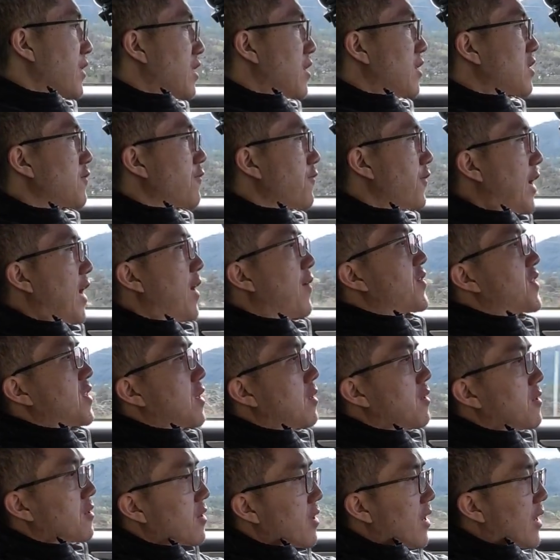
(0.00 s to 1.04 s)
This
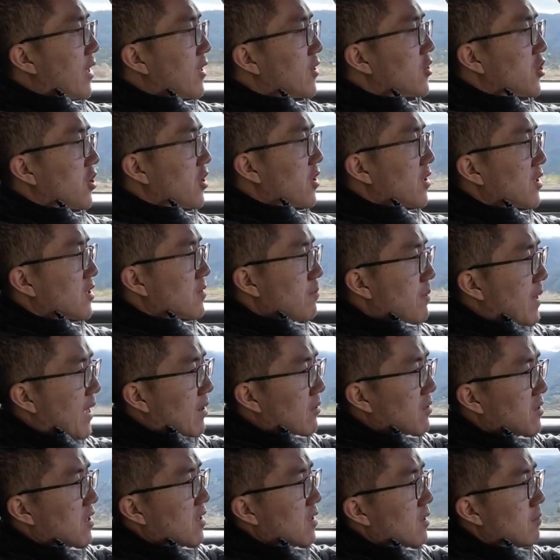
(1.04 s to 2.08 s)
5-cylinder engine is
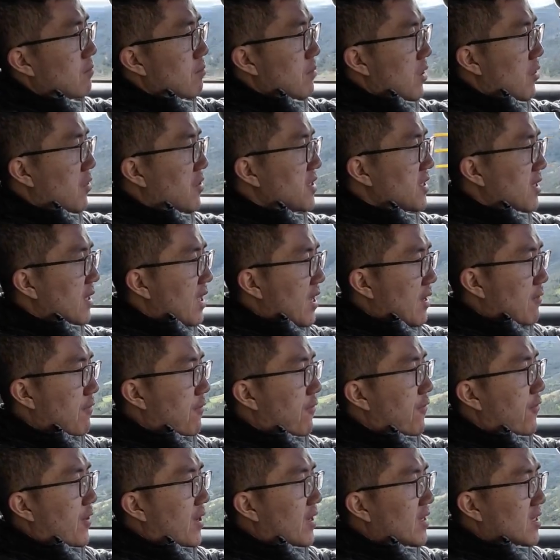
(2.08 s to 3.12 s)
mounted mostly in
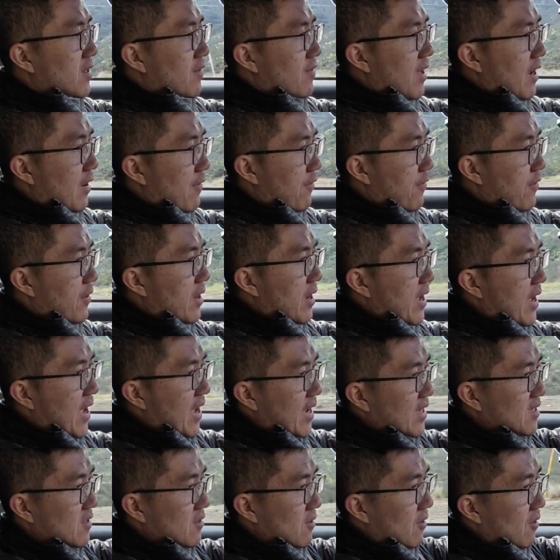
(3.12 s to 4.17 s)
front of that front
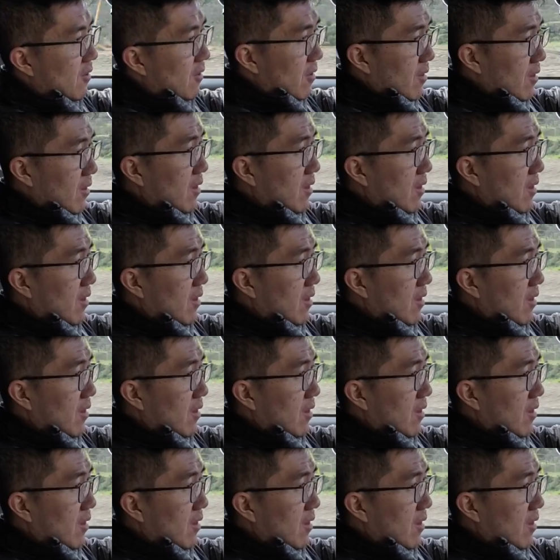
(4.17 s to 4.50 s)
axle.